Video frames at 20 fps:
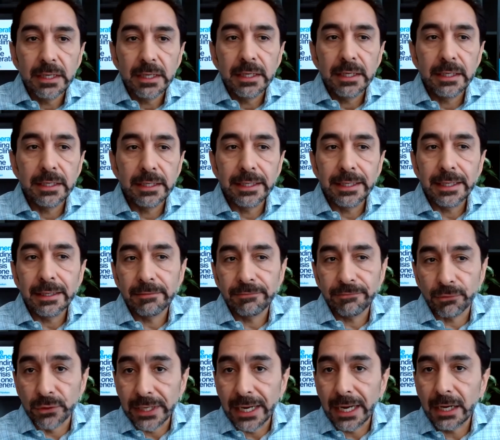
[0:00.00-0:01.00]
And
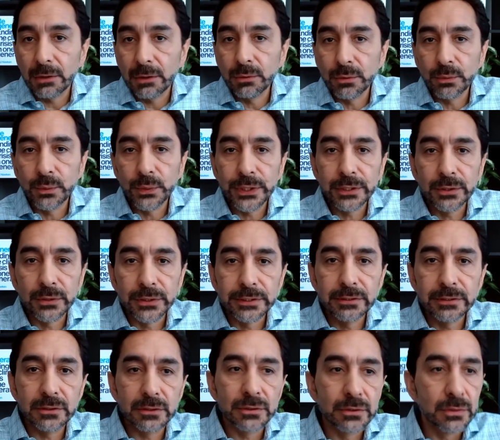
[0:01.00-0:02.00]
for now, we're going
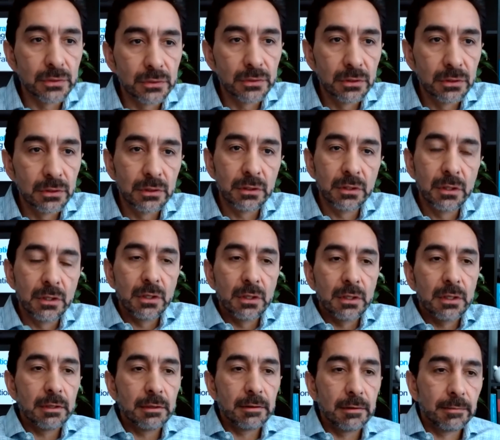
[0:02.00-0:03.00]
to
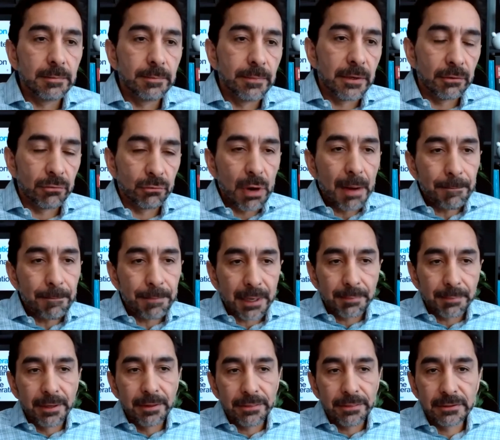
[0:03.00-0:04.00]
wrap
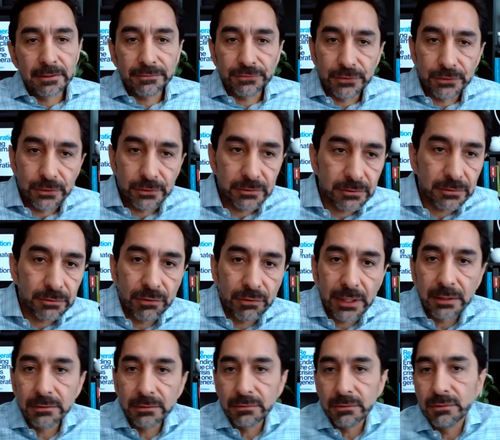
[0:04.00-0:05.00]
up this first
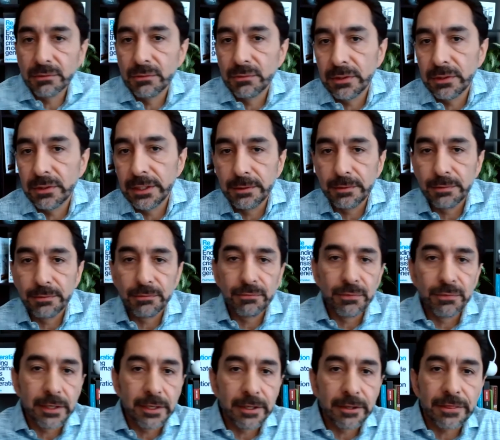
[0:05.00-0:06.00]
round
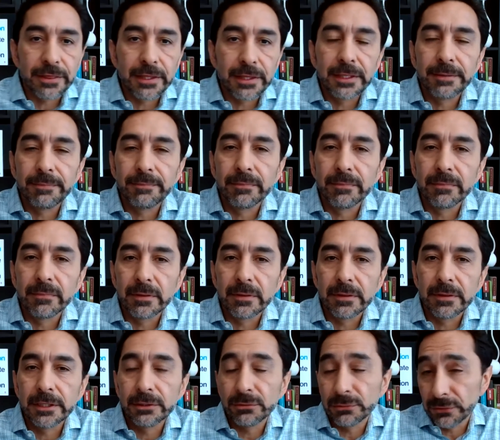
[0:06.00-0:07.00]
with the
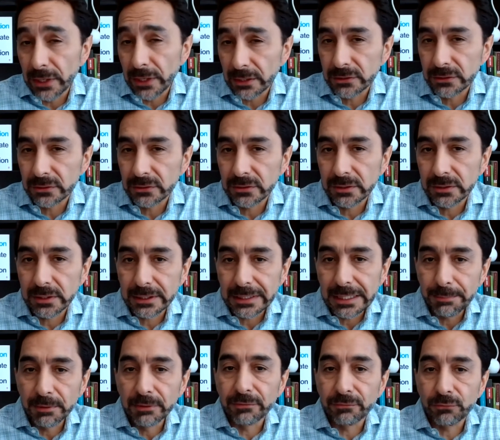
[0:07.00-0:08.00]
introduction and a
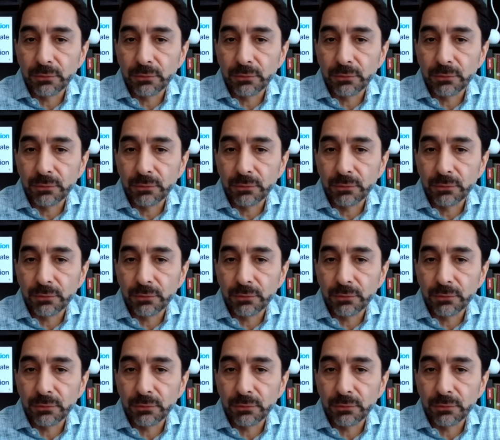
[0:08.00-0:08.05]
couple of